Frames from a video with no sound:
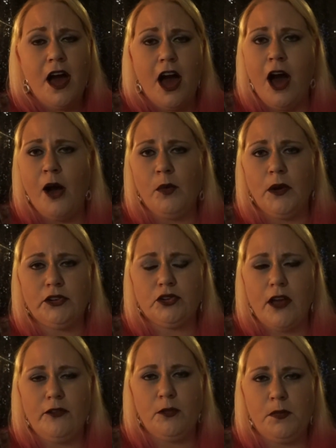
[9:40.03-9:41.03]
Works
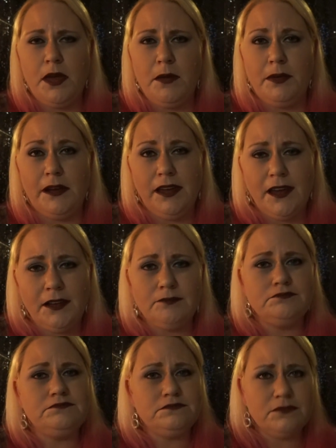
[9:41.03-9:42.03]
great for me, but
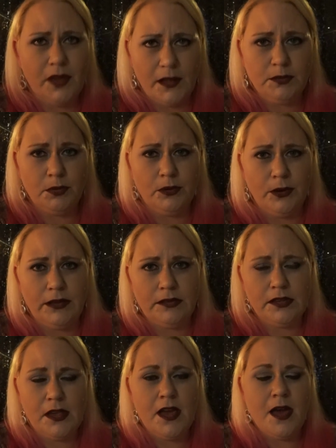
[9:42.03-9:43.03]
again, lots more noise.